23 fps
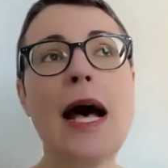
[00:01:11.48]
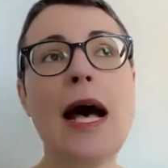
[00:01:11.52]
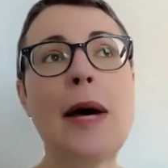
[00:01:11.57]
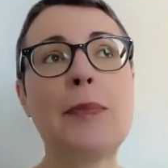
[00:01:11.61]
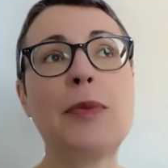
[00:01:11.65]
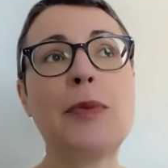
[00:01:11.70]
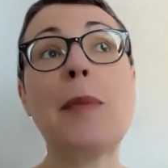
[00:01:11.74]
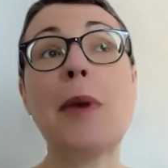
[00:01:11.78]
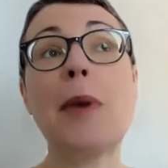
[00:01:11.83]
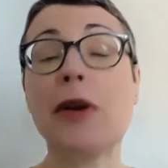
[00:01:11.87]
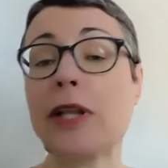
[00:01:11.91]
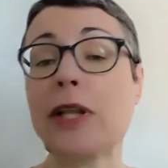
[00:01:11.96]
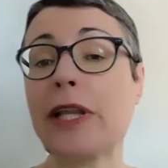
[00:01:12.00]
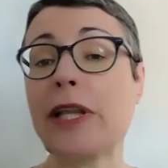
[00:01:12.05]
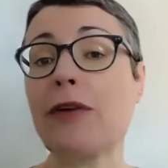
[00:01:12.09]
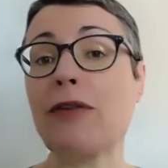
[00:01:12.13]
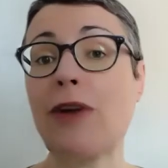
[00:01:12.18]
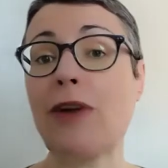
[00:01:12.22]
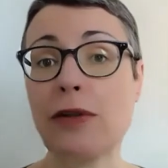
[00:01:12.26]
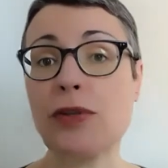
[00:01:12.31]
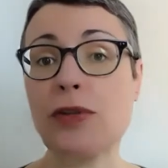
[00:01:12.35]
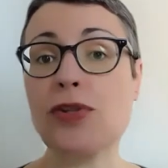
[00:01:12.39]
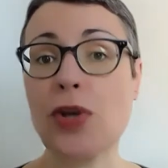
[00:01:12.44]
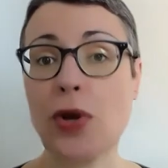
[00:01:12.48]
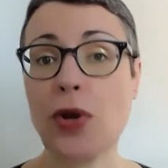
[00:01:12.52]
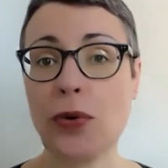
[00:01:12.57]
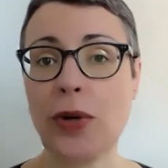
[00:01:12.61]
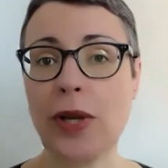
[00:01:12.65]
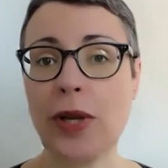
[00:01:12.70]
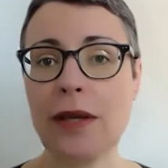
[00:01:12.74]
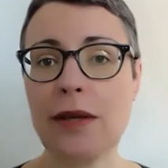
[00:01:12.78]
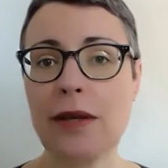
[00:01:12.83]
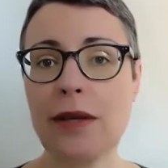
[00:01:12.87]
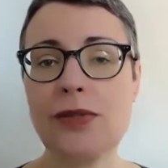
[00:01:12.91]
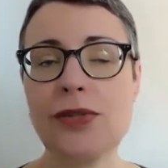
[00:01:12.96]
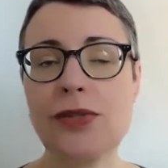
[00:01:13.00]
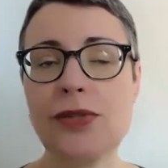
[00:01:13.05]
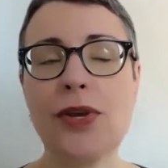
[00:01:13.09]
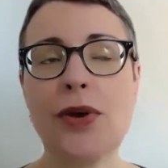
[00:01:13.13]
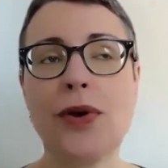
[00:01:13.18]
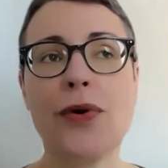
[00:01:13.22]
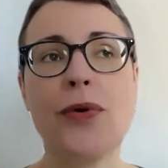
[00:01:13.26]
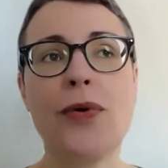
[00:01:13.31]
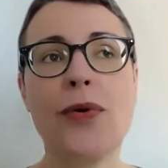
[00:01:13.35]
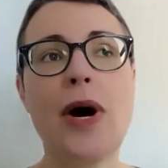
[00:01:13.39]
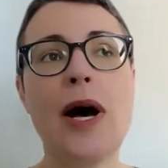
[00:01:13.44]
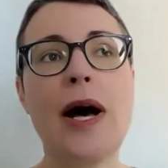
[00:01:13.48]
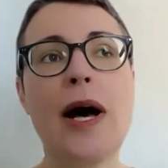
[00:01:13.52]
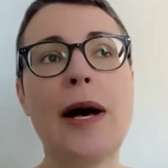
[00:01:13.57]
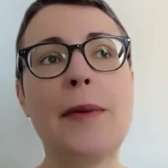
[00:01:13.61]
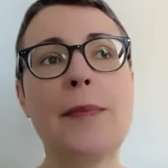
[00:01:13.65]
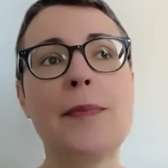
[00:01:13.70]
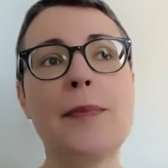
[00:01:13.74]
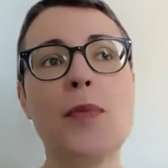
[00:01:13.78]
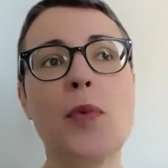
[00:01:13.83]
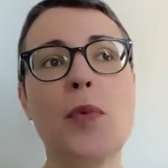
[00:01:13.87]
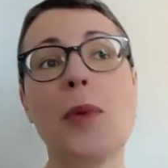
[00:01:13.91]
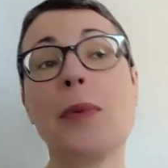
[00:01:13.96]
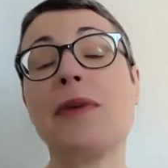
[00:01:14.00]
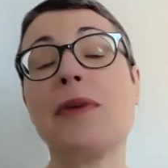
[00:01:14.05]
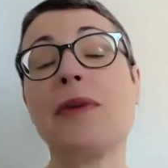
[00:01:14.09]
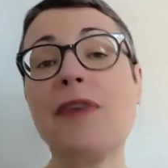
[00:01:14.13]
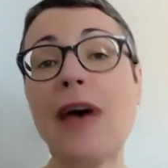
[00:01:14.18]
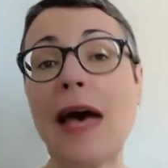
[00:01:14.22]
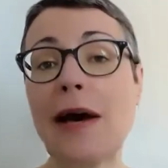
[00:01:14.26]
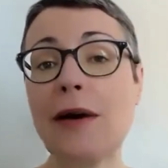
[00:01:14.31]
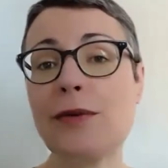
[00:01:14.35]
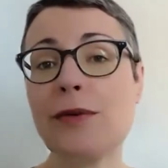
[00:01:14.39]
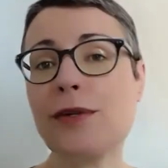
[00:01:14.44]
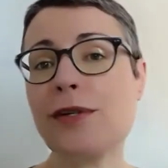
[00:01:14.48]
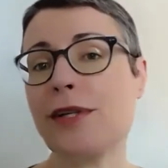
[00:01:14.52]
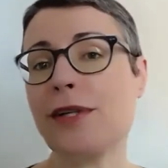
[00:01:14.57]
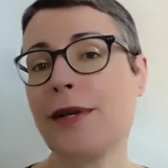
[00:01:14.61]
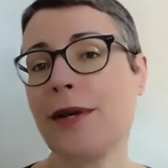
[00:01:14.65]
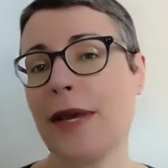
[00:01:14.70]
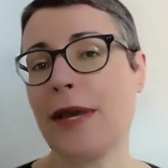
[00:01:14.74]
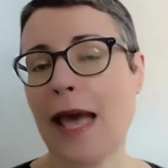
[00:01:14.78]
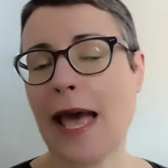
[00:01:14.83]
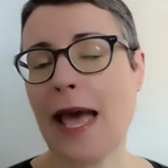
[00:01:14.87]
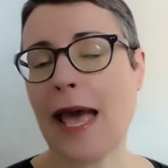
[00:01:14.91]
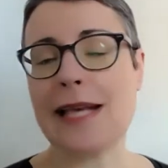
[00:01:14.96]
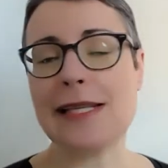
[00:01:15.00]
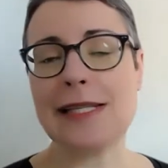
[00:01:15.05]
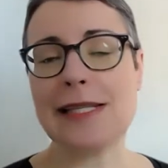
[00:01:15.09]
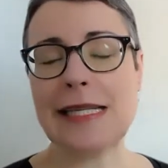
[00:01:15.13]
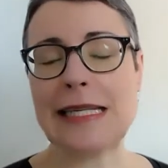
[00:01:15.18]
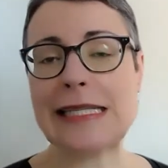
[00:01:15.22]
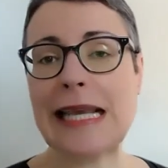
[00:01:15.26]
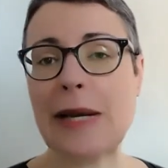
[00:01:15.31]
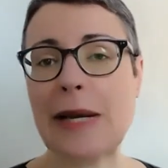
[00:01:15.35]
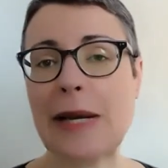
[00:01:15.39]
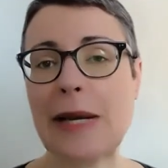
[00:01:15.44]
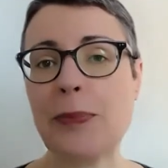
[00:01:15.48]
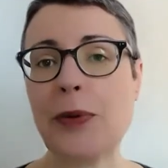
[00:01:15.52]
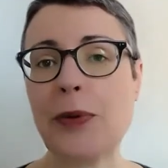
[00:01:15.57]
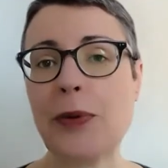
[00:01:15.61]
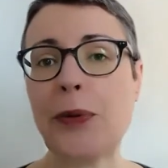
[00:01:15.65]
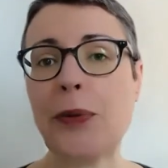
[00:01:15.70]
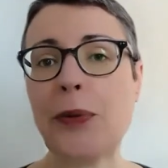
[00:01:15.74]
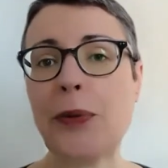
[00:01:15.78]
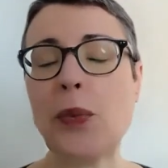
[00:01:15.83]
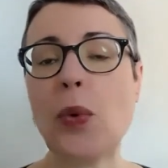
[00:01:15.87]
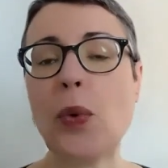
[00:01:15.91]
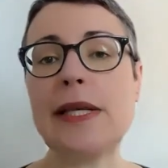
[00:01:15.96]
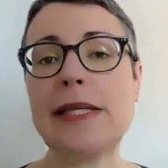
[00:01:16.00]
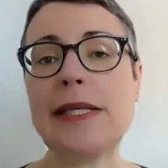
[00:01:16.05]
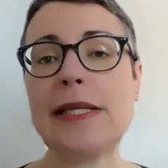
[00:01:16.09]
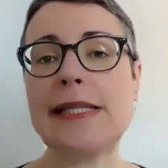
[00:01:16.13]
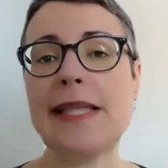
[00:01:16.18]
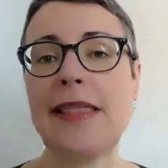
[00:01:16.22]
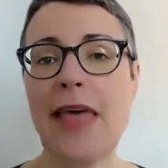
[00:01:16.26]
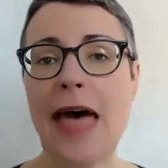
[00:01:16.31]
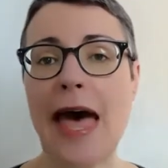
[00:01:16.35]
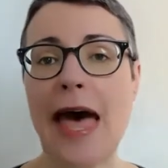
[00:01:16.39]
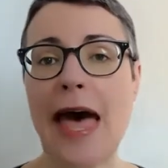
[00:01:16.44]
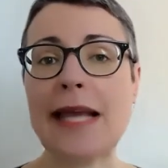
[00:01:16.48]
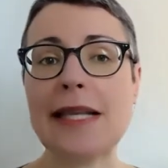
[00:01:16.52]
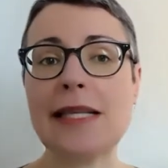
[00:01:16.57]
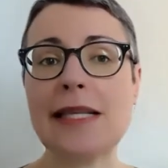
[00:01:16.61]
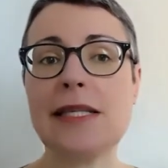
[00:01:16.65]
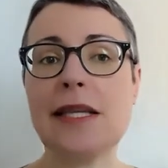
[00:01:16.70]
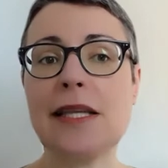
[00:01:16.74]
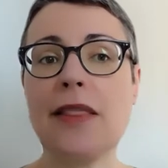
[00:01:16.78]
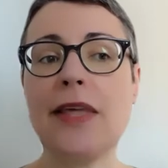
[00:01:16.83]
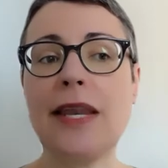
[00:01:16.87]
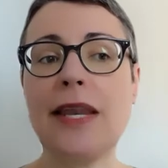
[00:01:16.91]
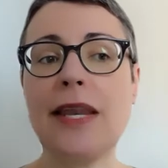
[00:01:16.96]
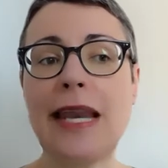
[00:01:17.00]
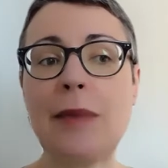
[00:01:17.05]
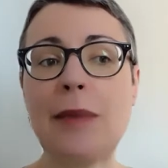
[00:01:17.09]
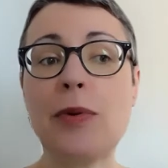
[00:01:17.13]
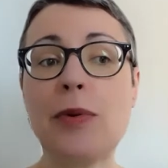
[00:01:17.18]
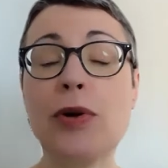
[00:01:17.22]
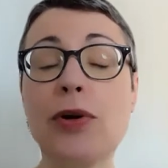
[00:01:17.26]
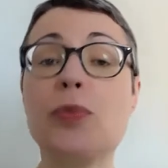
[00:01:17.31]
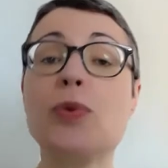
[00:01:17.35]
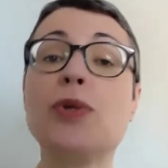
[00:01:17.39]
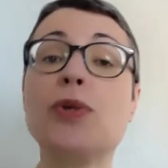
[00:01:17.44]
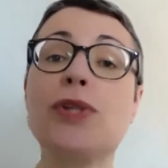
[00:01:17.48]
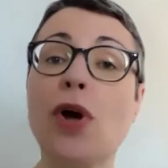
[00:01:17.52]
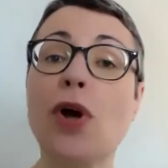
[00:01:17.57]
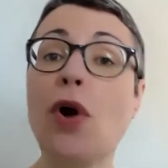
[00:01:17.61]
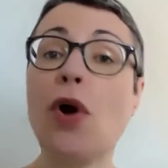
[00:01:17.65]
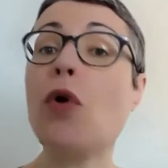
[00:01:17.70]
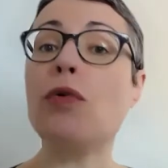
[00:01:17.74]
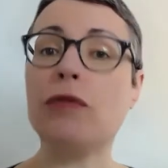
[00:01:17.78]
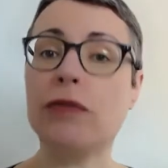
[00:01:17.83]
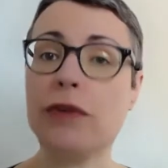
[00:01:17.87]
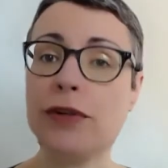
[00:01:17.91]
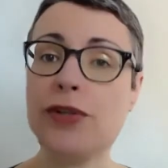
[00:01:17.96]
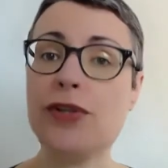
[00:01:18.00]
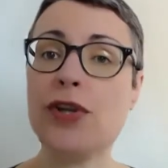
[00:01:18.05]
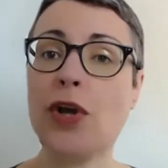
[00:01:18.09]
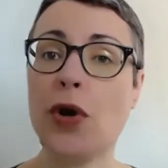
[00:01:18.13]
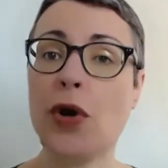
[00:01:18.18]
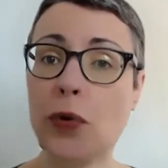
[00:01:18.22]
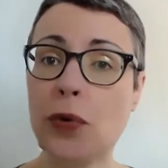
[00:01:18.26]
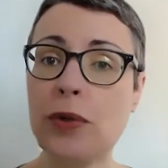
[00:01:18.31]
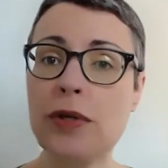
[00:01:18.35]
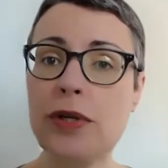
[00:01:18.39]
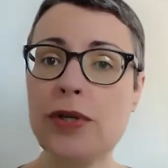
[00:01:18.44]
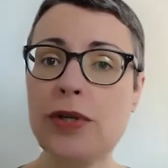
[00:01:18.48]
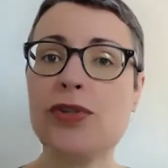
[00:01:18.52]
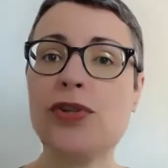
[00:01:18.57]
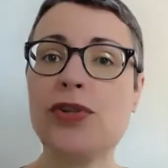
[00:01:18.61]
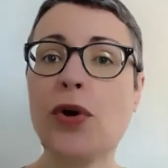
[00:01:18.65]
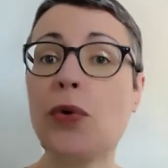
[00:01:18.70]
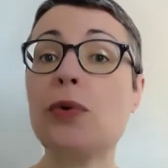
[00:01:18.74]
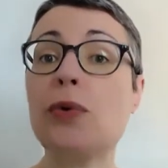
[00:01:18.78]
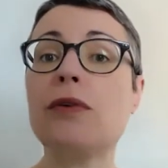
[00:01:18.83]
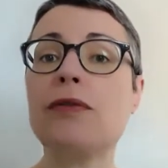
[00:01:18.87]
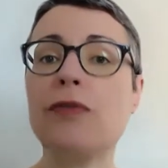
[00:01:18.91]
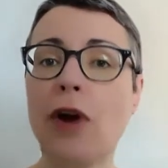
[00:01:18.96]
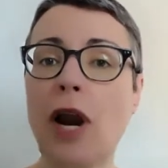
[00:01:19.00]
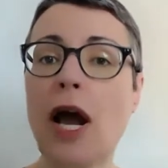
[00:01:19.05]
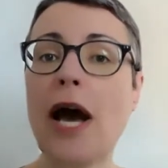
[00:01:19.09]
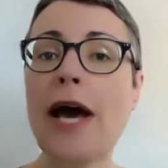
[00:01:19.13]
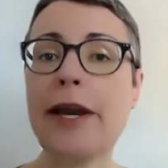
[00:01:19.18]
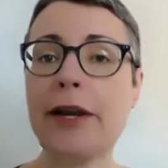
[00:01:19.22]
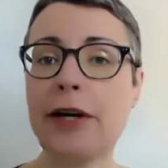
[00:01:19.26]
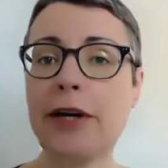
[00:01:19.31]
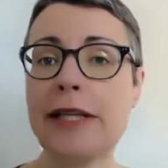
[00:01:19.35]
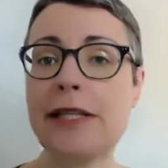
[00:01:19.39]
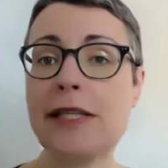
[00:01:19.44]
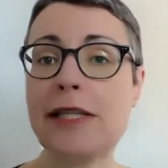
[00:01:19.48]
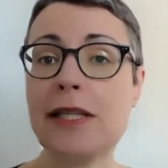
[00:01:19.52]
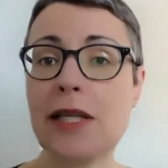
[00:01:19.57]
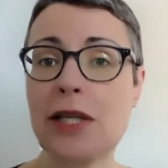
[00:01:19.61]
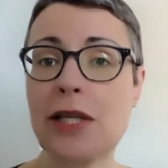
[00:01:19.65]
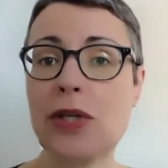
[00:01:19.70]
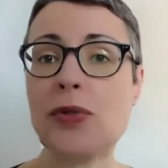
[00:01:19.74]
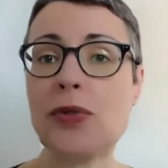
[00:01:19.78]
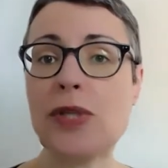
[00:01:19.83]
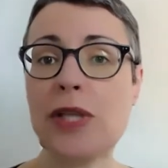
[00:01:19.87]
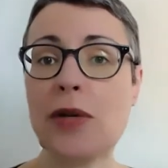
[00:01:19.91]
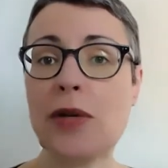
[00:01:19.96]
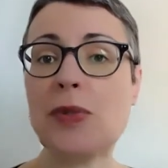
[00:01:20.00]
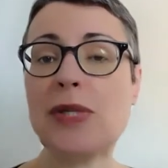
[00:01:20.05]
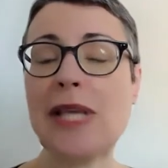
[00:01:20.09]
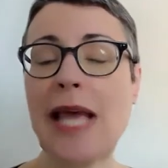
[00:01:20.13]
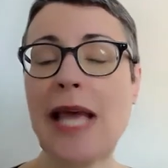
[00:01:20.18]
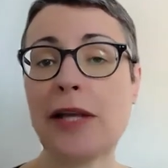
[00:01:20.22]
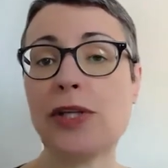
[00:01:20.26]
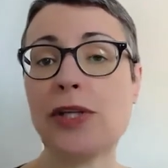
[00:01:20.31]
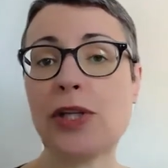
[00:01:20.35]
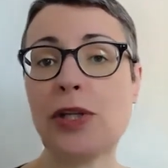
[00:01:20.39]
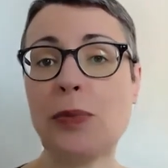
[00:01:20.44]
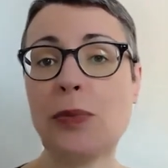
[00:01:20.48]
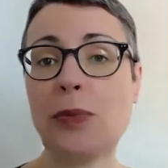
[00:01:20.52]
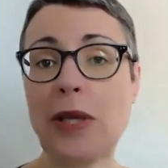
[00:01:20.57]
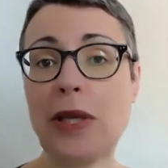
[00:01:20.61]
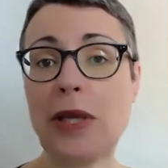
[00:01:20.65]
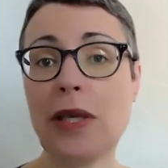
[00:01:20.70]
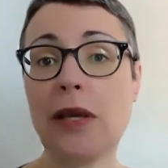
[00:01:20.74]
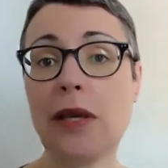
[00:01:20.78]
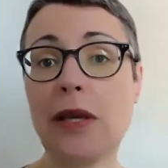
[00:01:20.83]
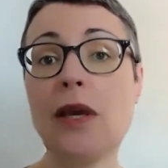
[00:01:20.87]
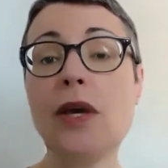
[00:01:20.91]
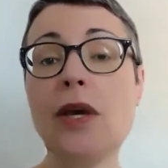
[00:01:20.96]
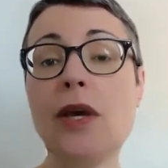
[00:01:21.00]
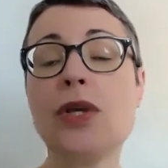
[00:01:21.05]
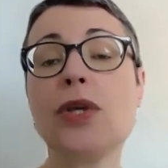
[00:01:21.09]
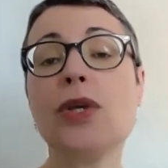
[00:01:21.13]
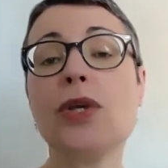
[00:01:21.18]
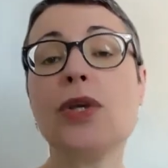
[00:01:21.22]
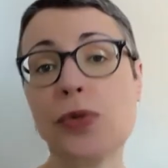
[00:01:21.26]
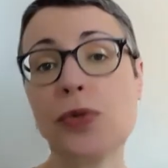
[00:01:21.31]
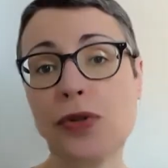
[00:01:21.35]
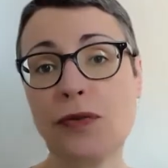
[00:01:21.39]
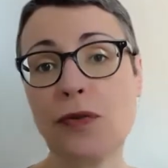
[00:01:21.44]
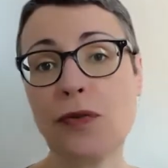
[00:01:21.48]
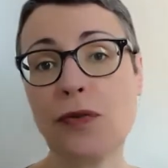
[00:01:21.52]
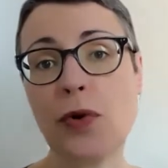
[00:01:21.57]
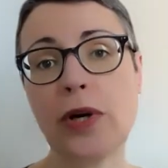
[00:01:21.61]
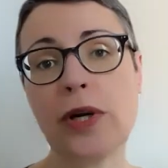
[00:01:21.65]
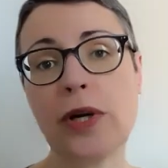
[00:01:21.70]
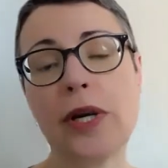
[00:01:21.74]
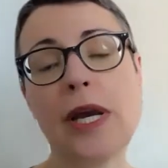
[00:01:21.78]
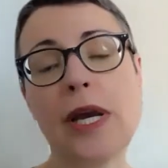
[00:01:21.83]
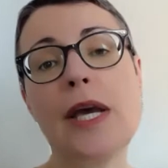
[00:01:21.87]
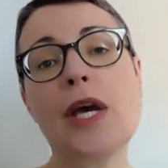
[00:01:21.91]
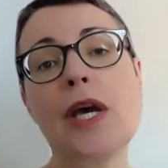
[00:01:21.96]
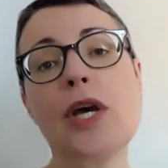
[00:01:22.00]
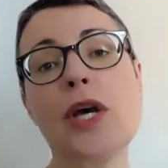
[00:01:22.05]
primarily around zoning. So what we found, as an example, was that the neighborhood was zoned for higher density use than it was actually being used for.